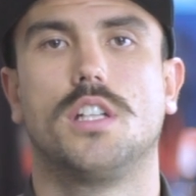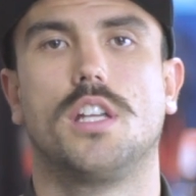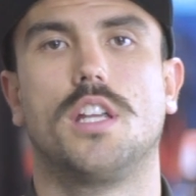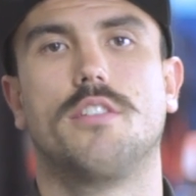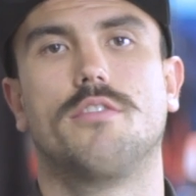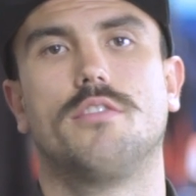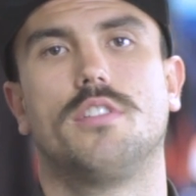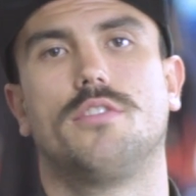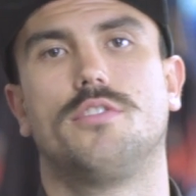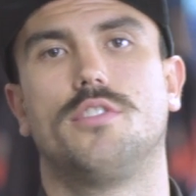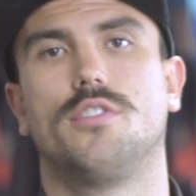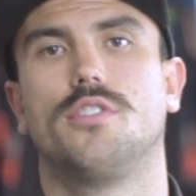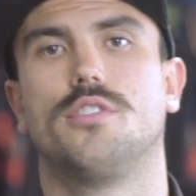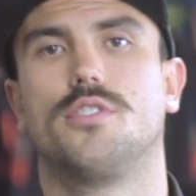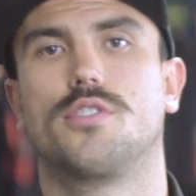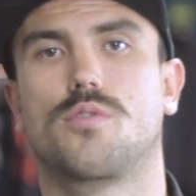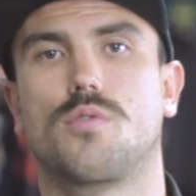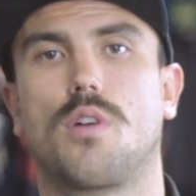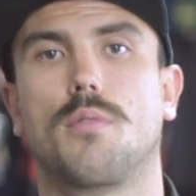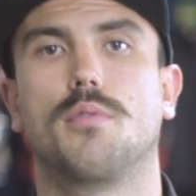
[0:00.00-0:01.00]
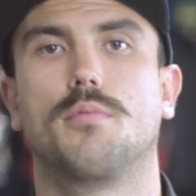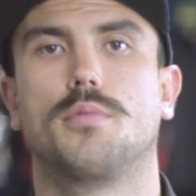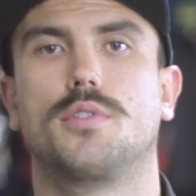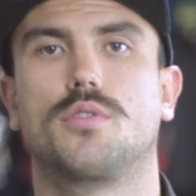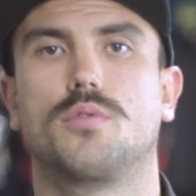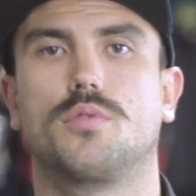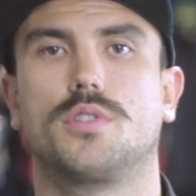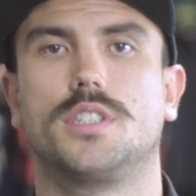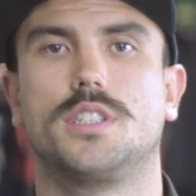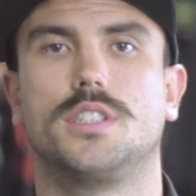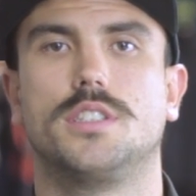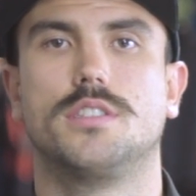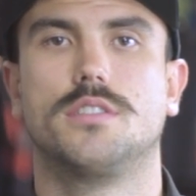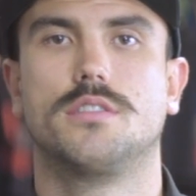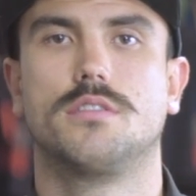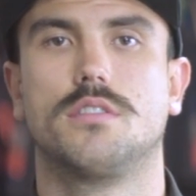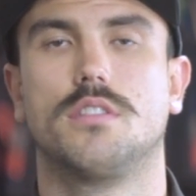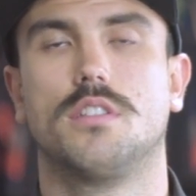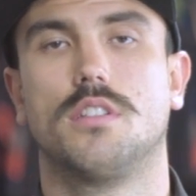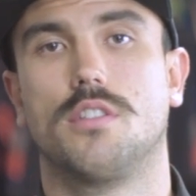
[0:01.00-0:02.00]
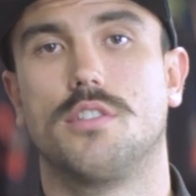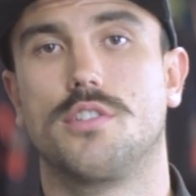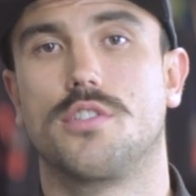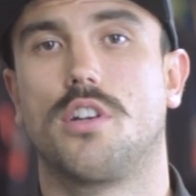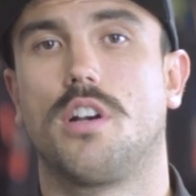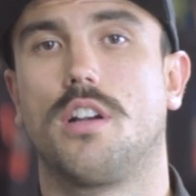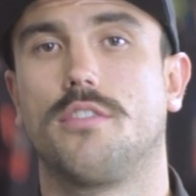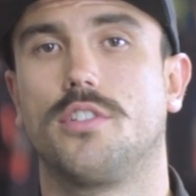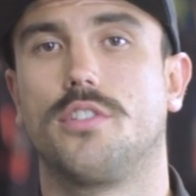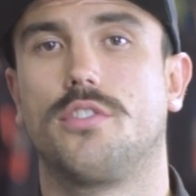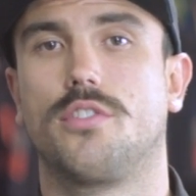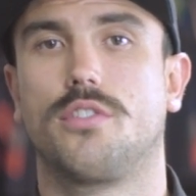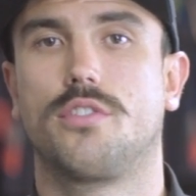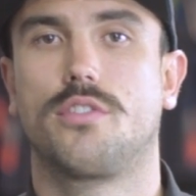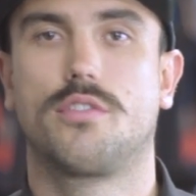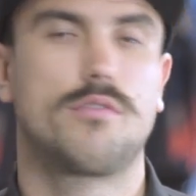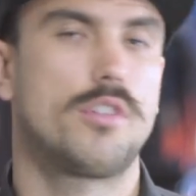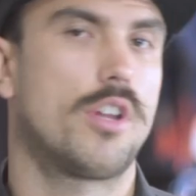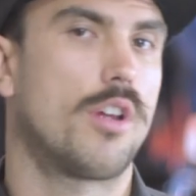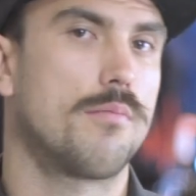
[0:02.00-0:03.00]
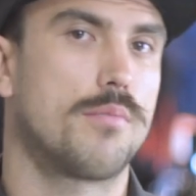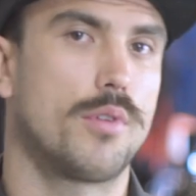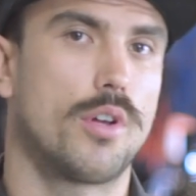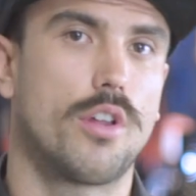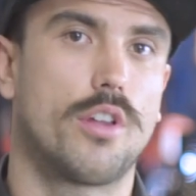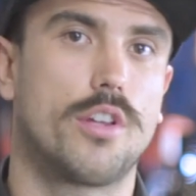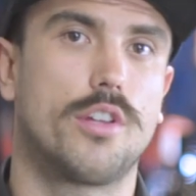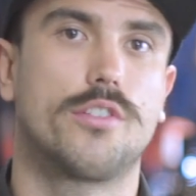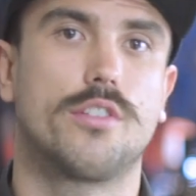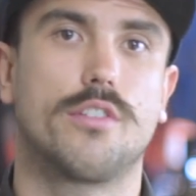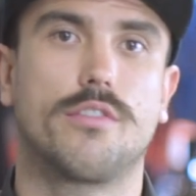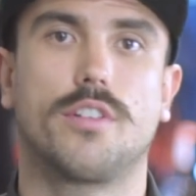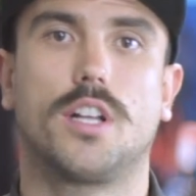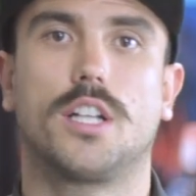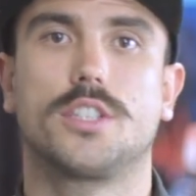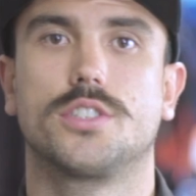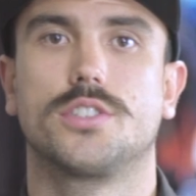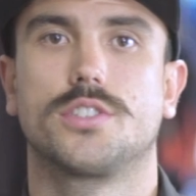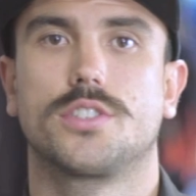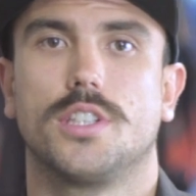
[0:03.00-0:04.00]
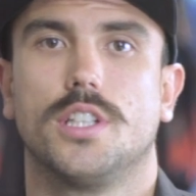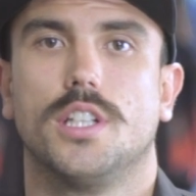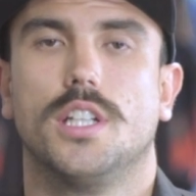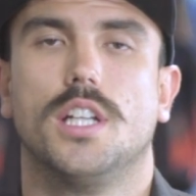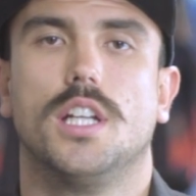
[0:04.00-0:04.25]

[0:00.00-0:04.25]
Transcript: even if you swap it between the divers, you know, burleys and the flashers.